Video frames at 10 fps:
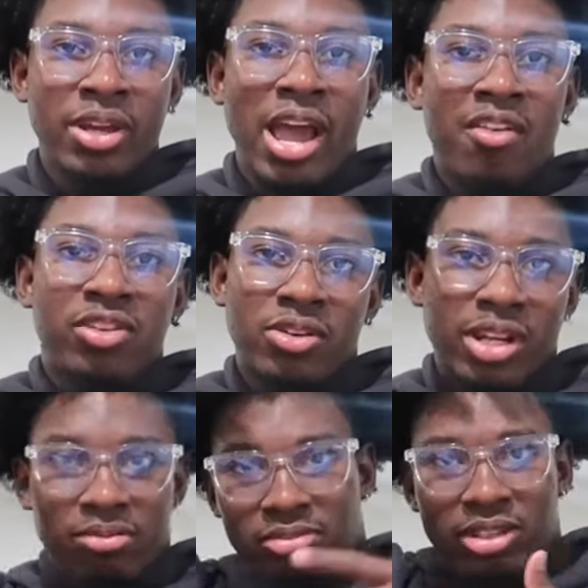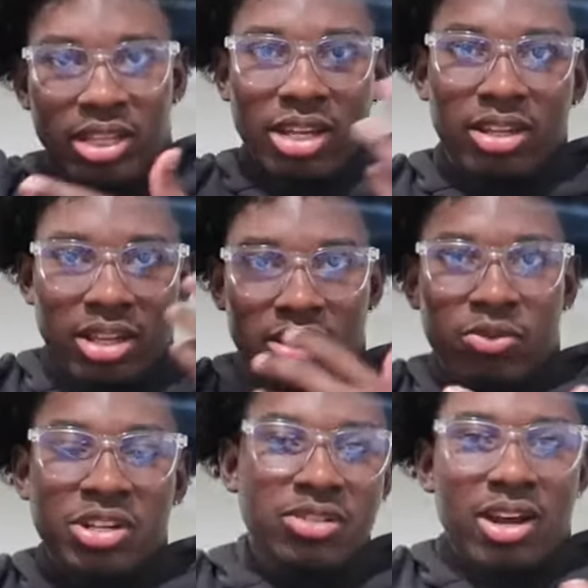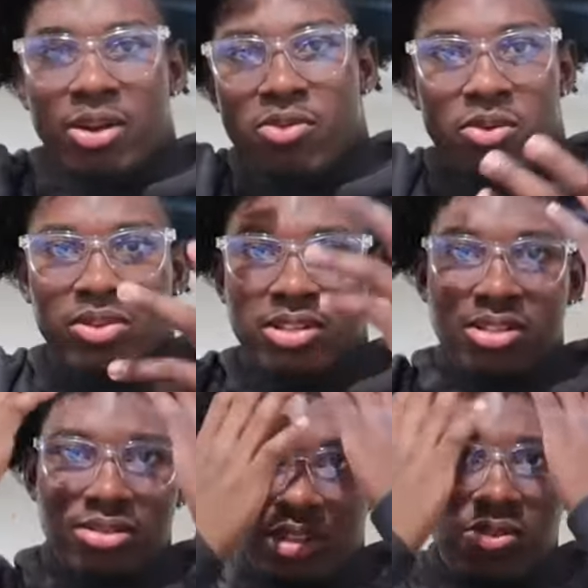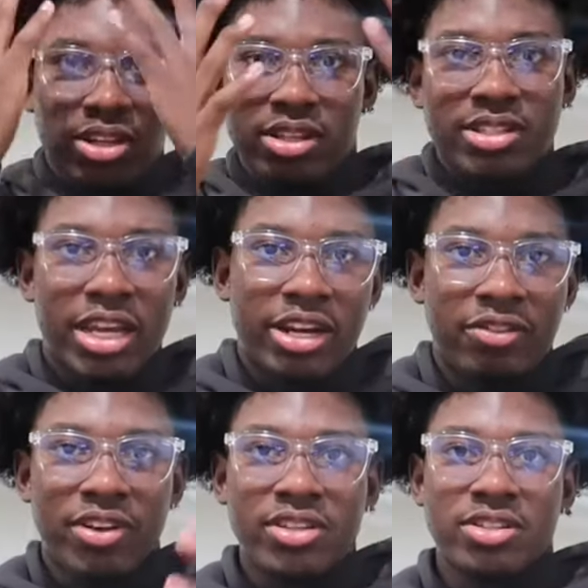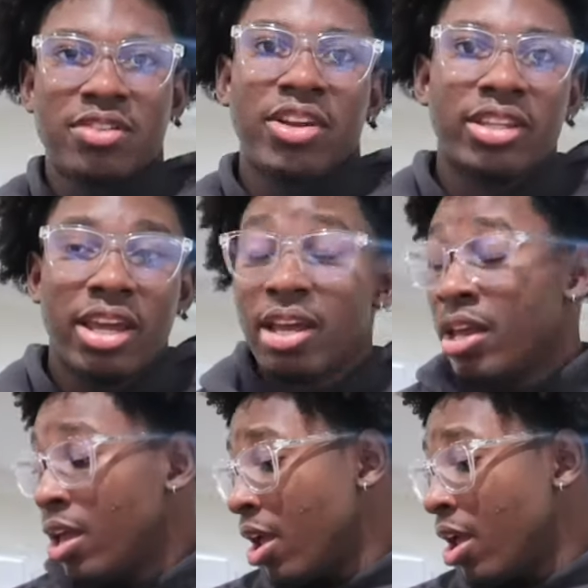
Africa, when the reason why they wore them is because they don't get the sand in their face or something like that.